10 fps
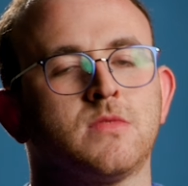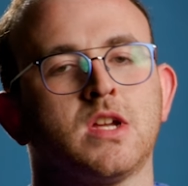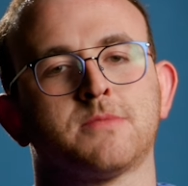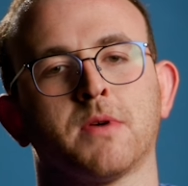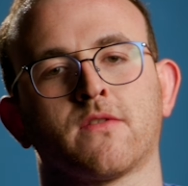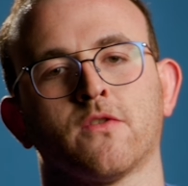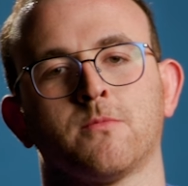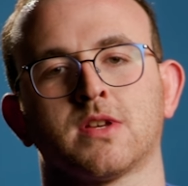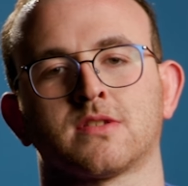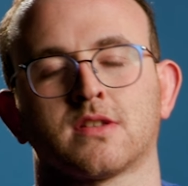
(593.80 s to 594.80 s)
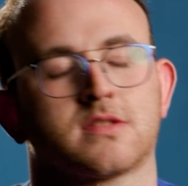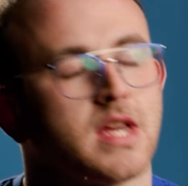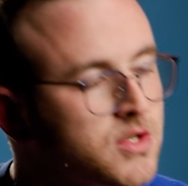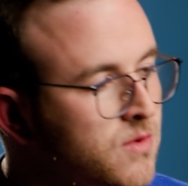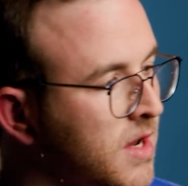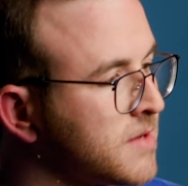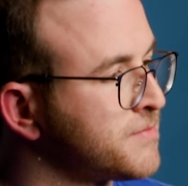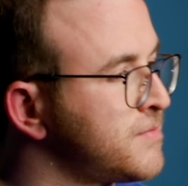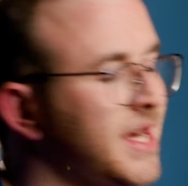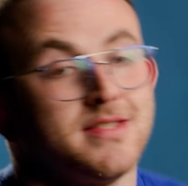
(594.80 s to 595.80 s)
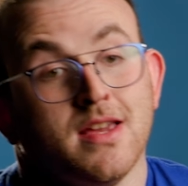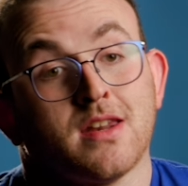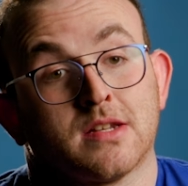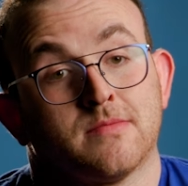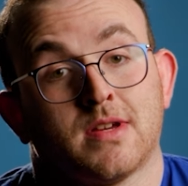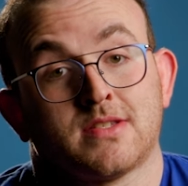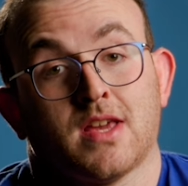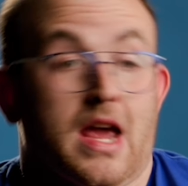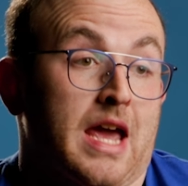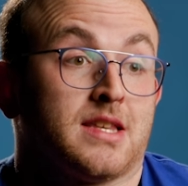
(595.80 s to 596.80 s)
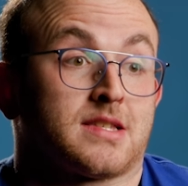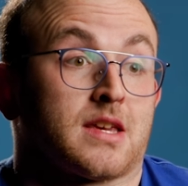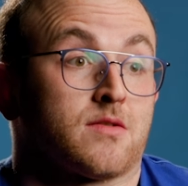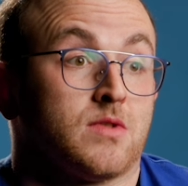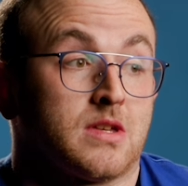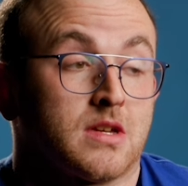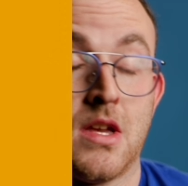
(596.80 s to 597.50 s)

is big for business. That's right. I said it. I had to say it, really.